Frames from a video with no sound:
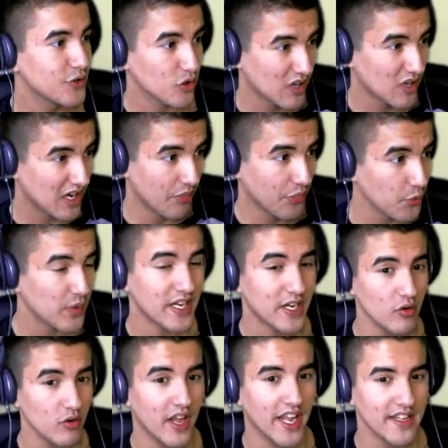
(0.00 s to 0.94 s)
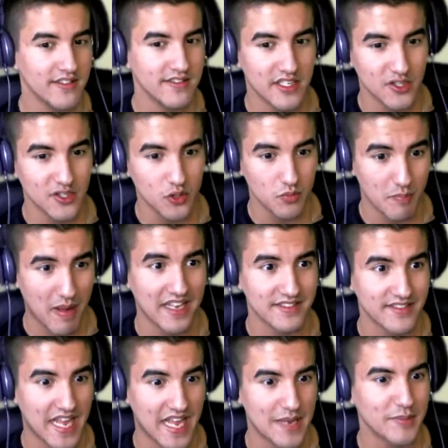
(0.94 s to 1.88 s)
So they'll have three grenades that do
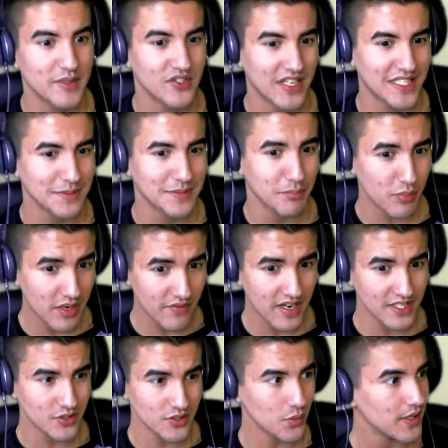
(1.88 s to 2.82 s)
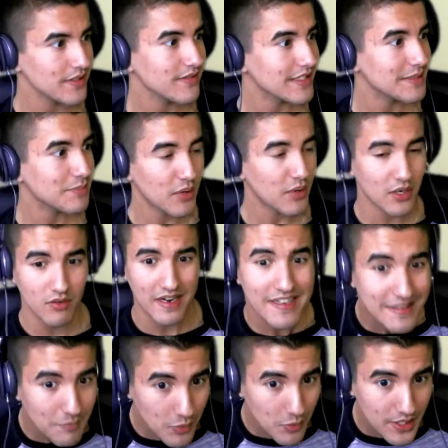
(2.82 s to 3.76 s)
mass damage. That's pretty fucking sweet. That's pretty
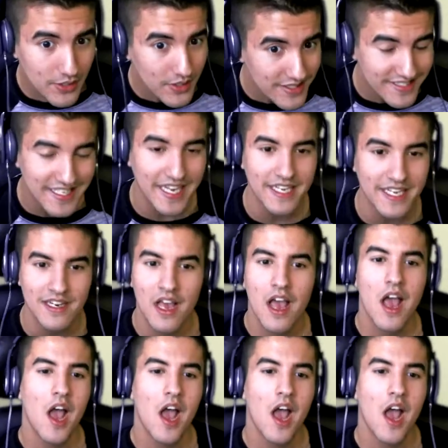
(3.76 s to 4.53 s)
great. Pretty insane.